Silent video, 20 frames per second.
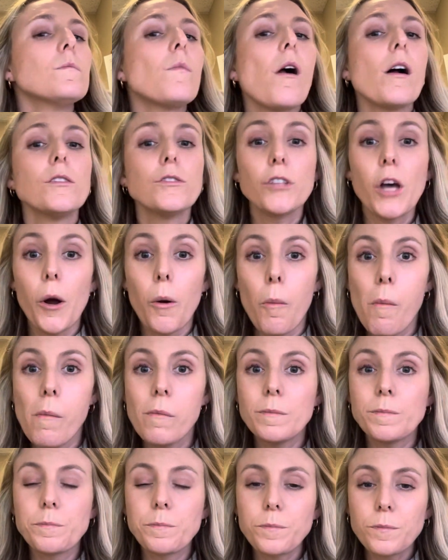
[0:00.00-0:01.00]
So
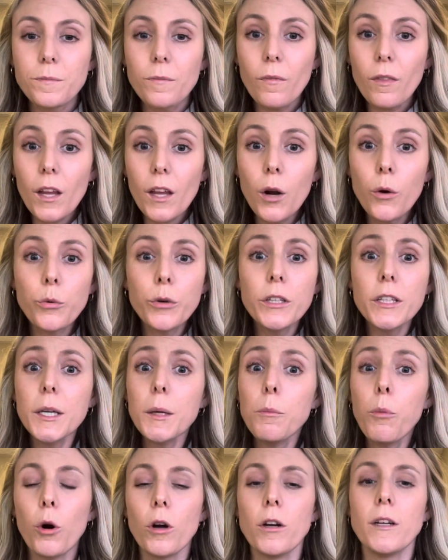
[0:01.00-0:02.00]
really
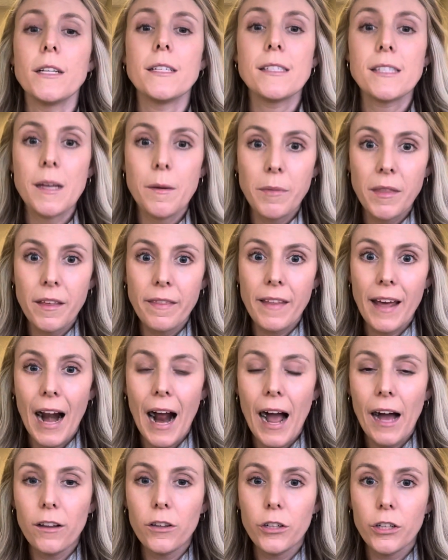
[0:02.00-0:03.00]
important, and something that
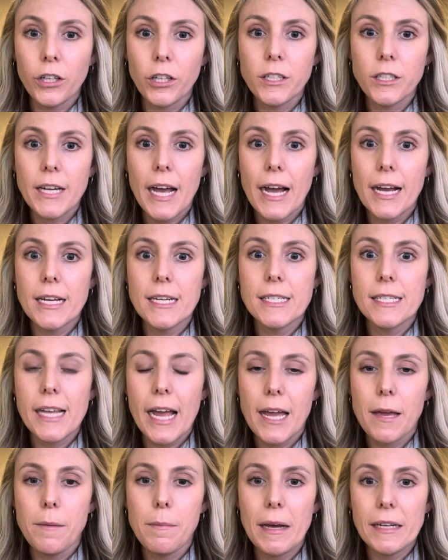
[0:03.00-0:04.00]
I learned as
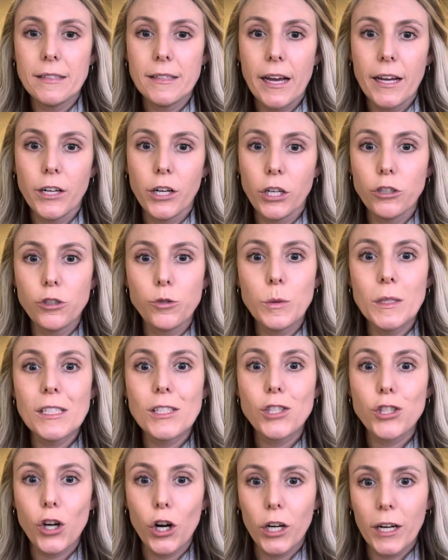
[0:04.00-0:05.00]
a bedside nurse when
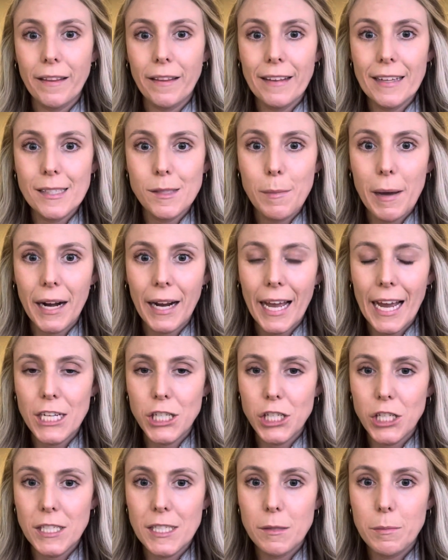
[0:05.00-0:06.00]
starting these
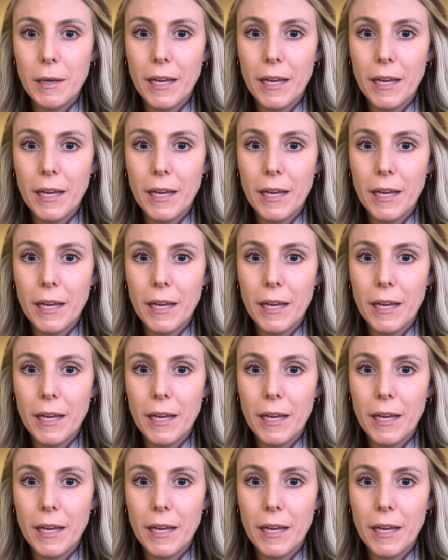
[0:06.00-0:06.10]
medications,